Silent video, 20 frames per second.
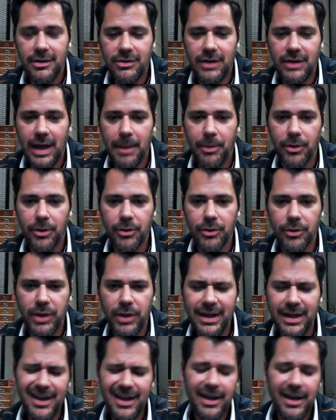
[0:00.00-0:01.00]
sampled, and we
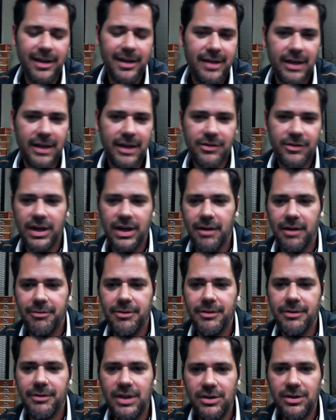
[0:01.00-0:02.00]
had tested it in a
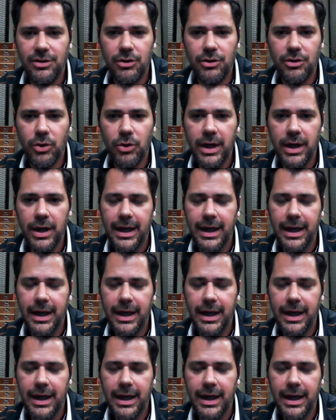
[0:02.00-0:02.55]
fifty-two